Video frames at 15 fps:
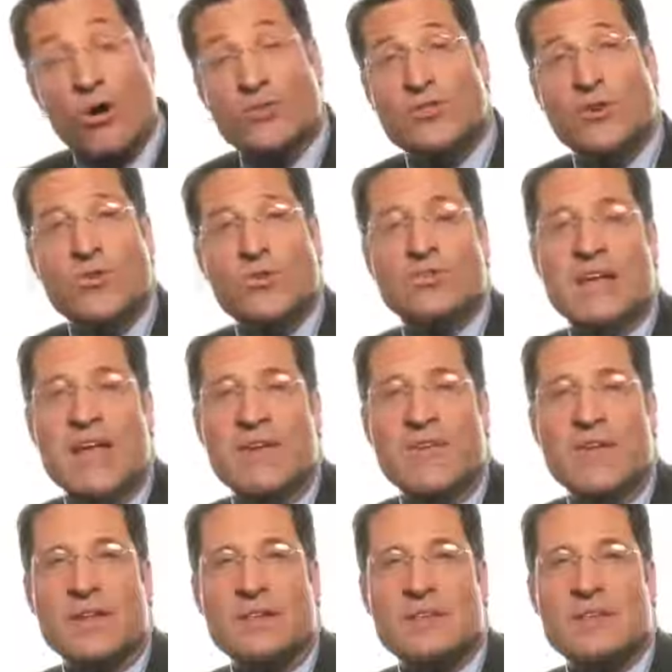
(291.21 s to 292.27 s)
Also, there's
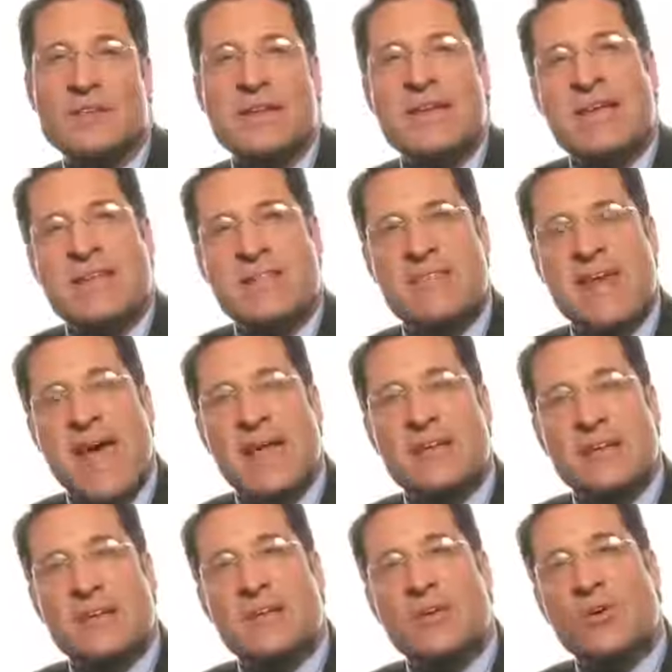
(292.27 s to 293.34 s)
evidence
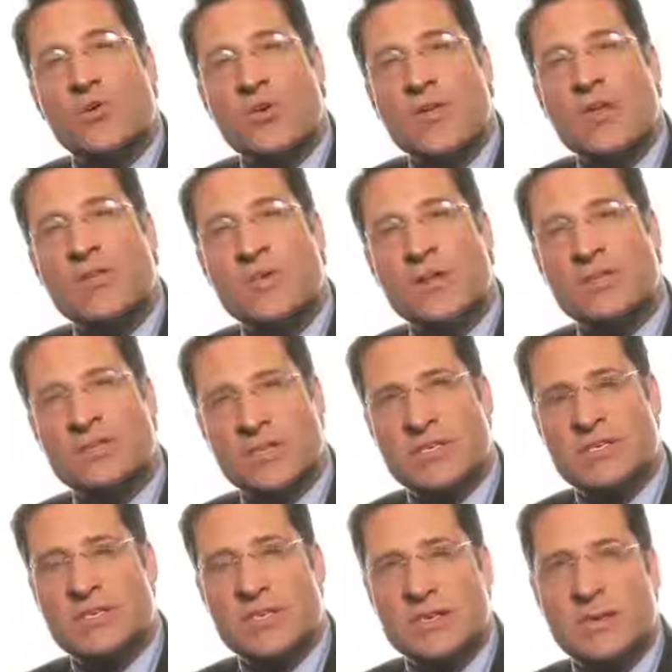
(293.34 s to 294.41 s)
that Korean red
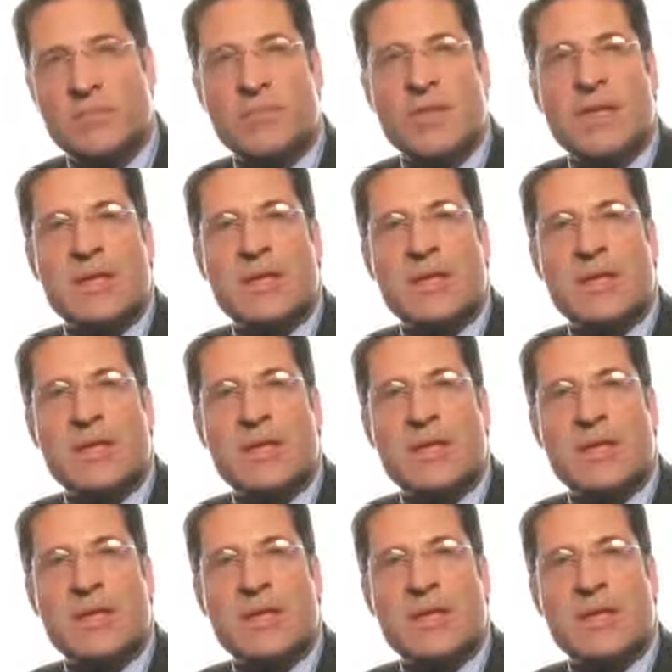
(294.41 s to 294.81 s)
ginseng